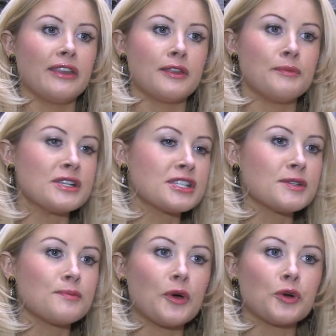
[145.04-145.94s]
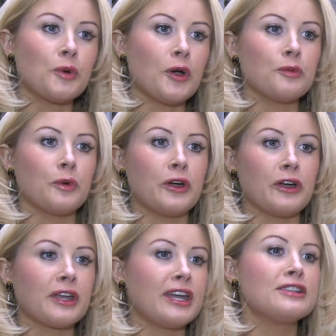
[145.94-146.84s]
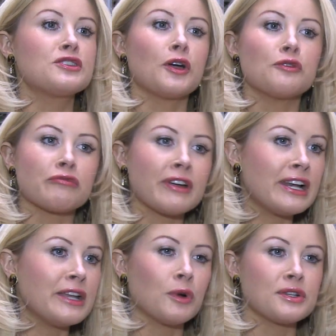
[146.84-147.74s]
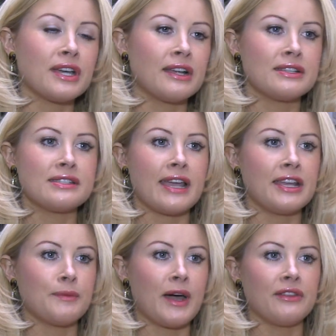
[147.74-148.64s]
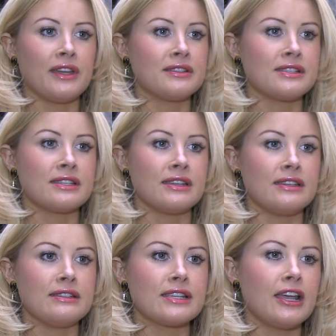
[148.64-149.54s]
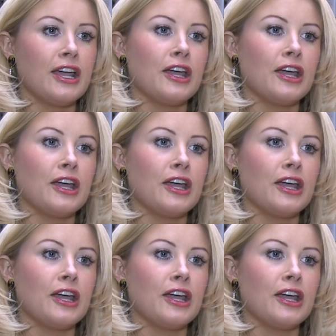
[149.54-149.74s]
The business model won't work. Kids don't really want to understand about their disease.